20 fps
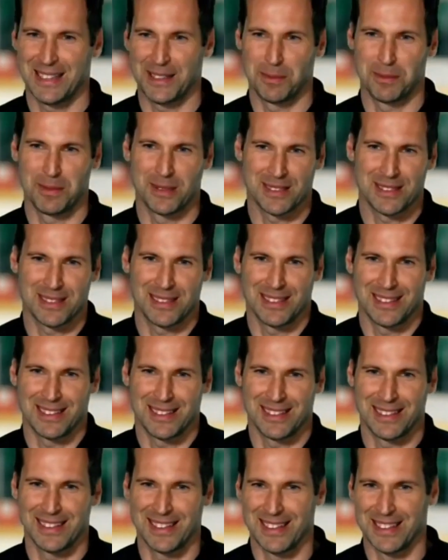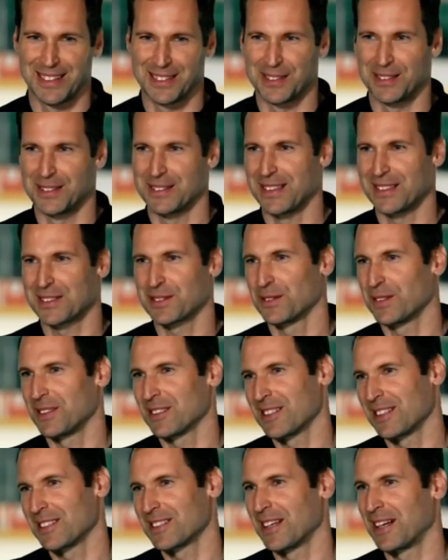And obviously, you know, as soon
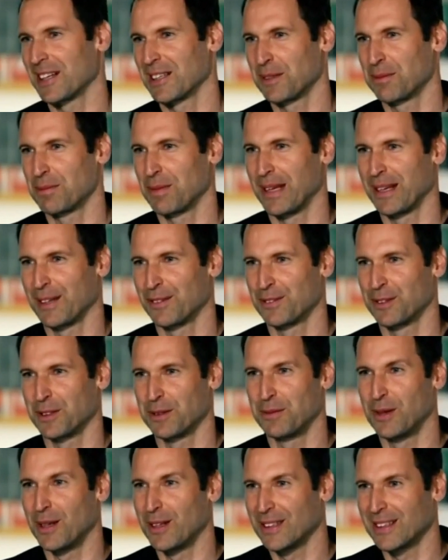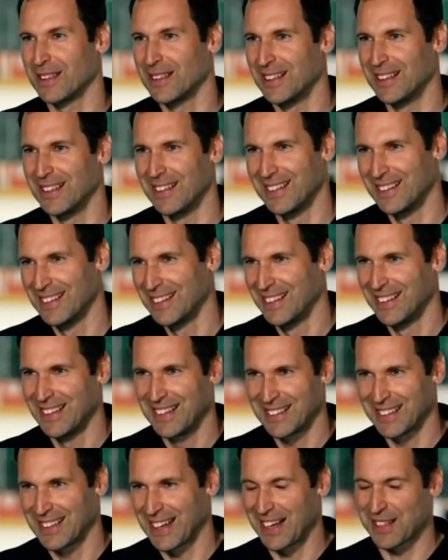as I started playing football, the,
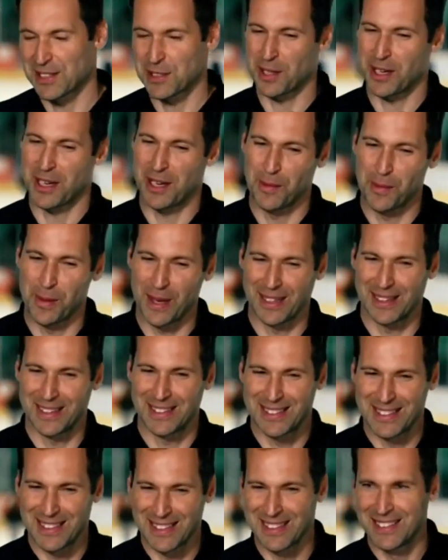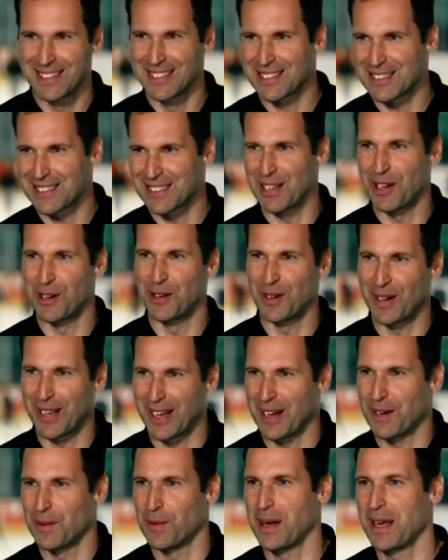the ice hockey went
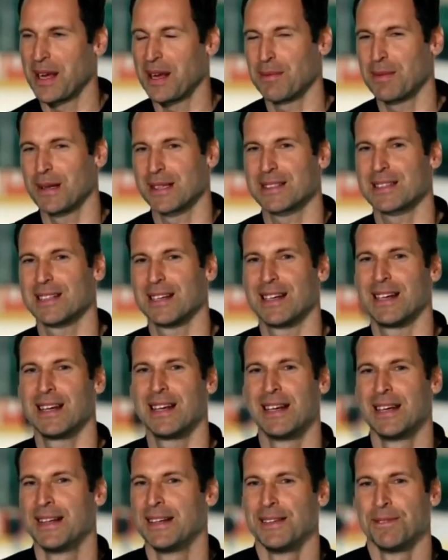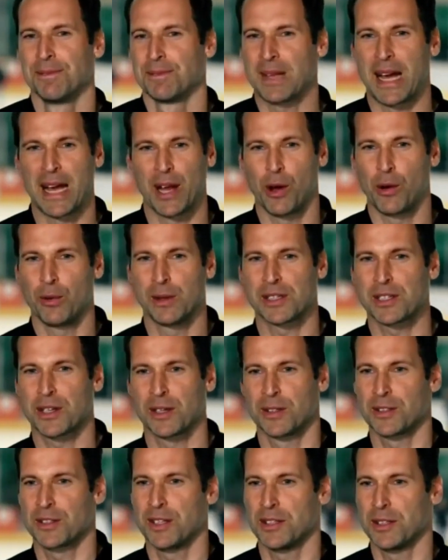slowly away, but uh, I always
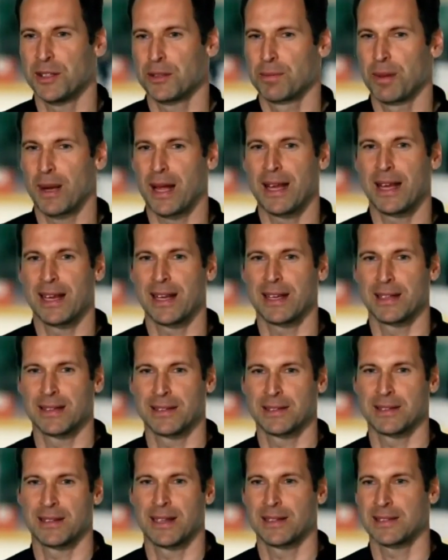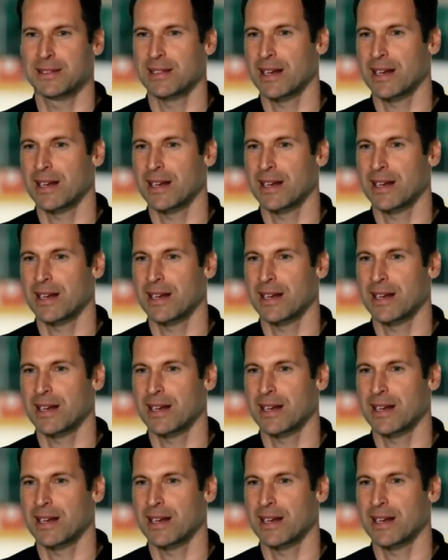continued playing and,